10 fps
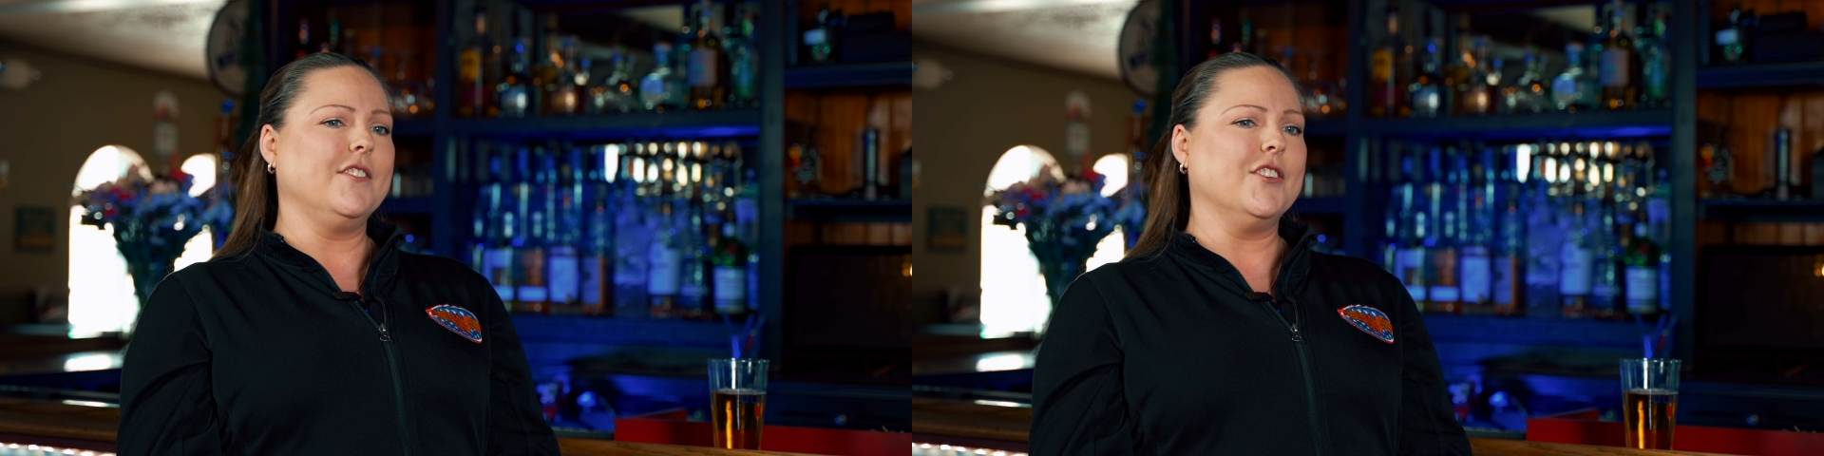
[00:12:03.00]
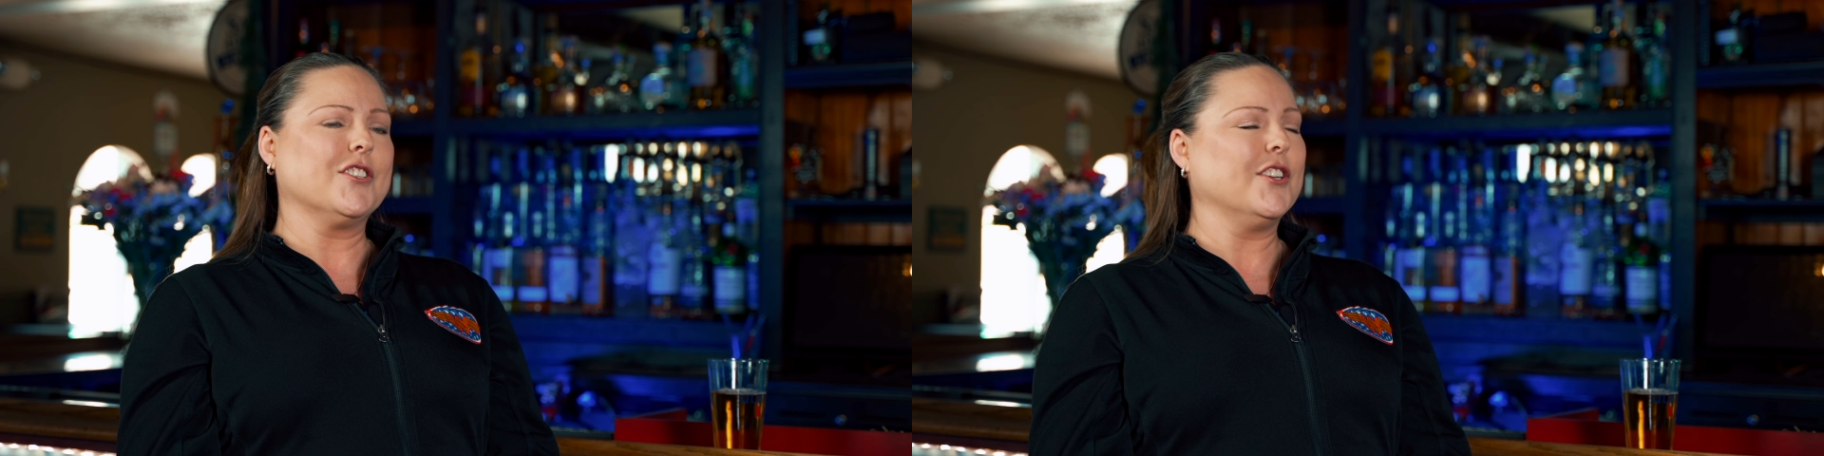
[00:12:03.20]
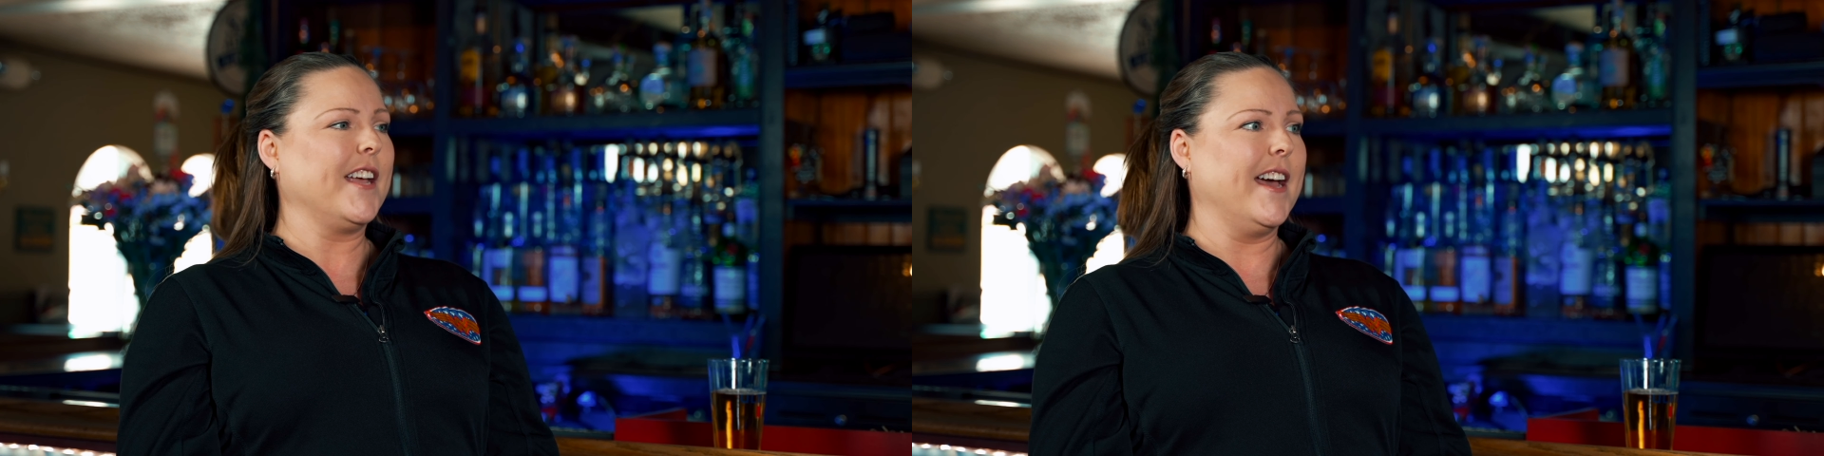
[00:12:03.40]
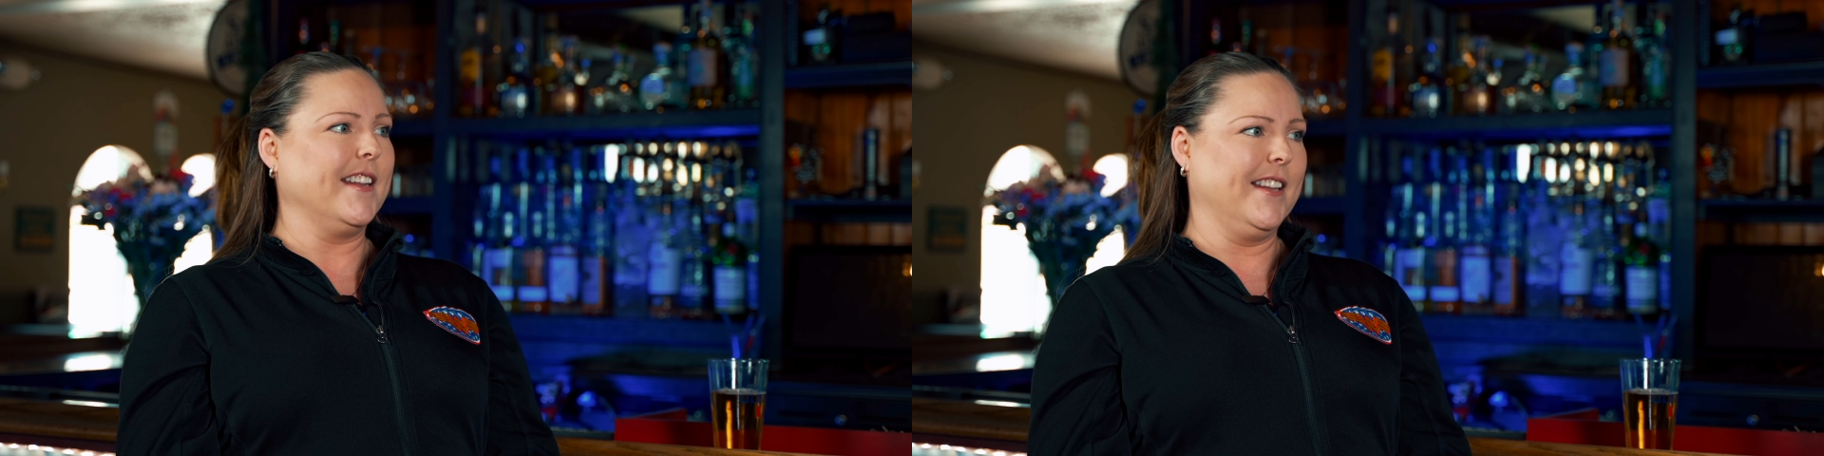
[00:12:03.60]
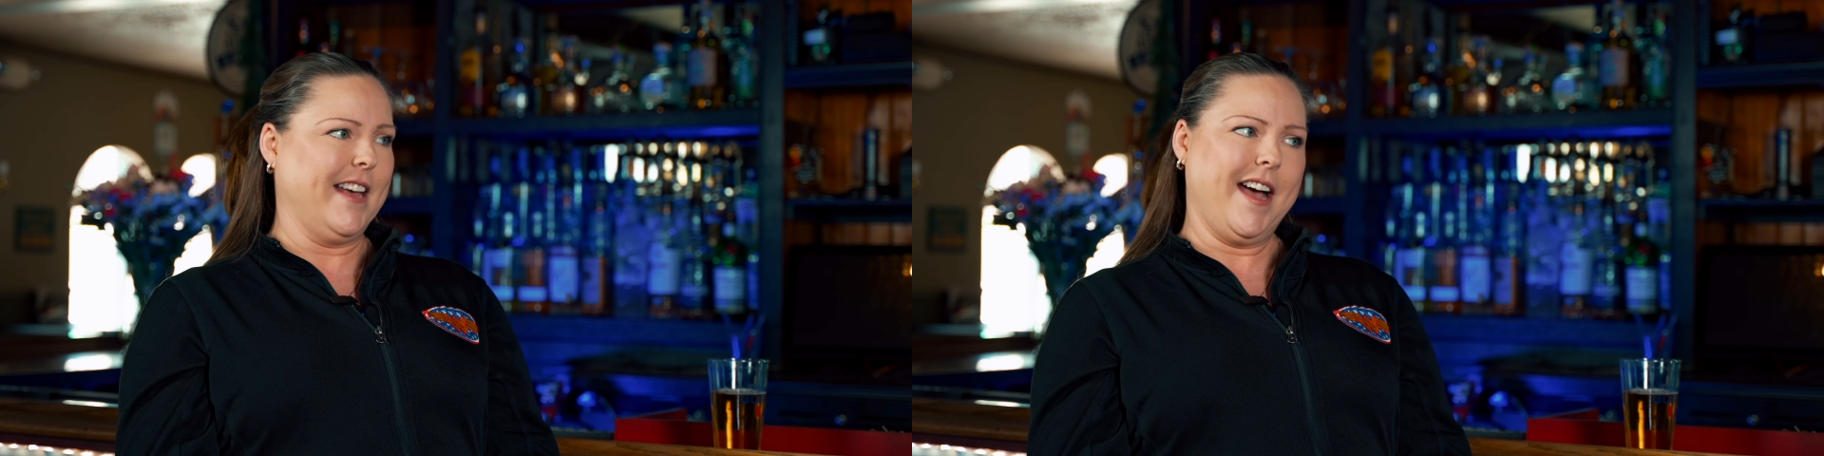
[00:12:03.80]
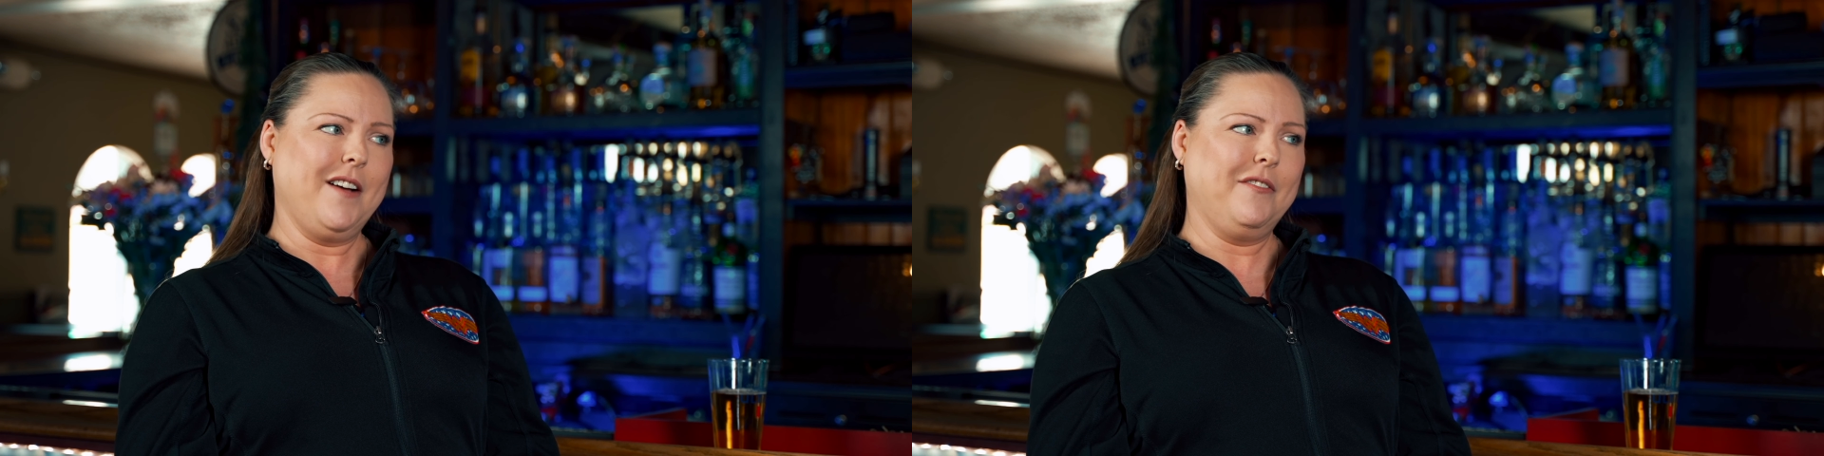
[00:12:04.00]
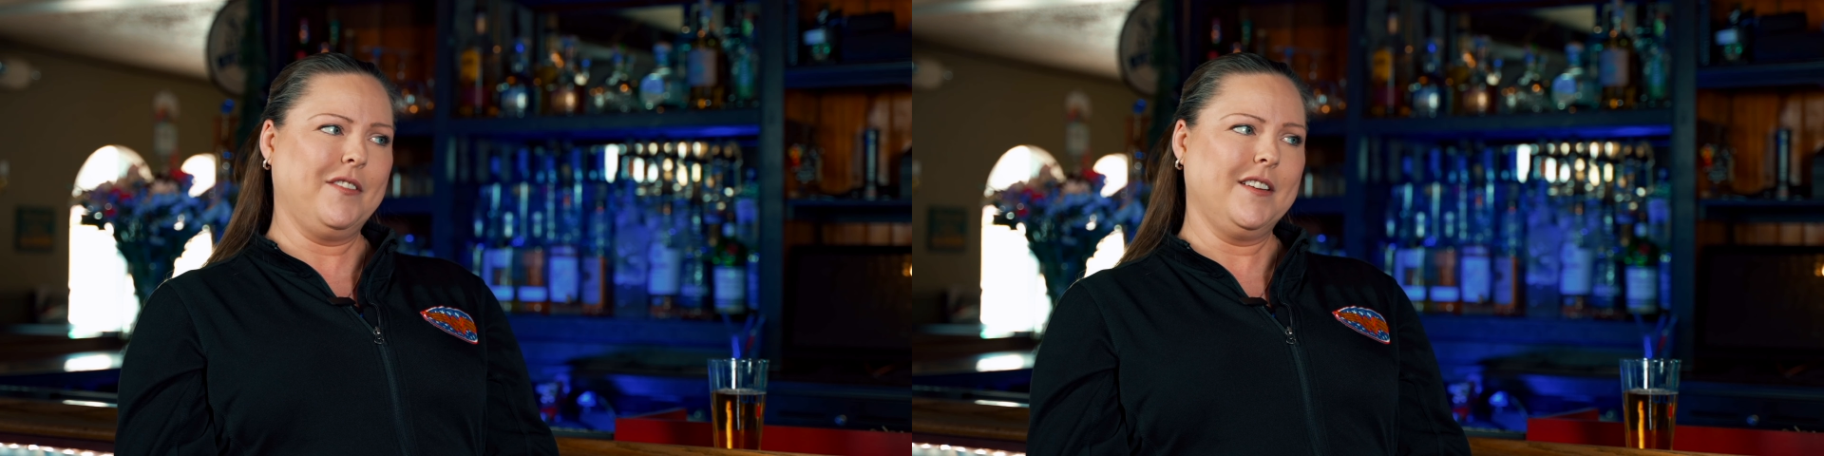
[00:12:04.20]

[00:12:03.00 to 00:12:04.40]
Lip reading: just look at and laugh